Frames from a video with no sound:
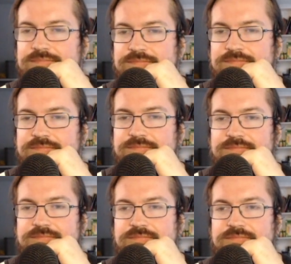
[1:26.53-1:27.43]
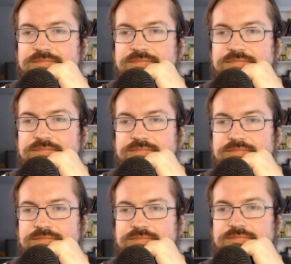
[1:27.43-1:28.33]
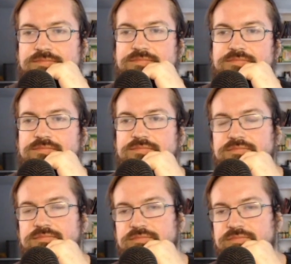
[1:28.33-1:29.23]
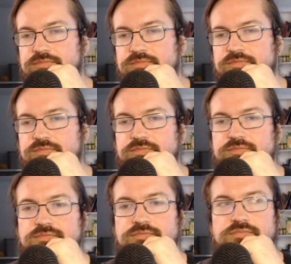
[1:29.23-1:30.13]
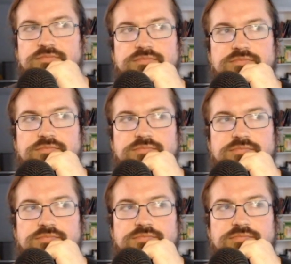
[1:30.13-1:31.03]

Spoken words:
The person shown says nothing.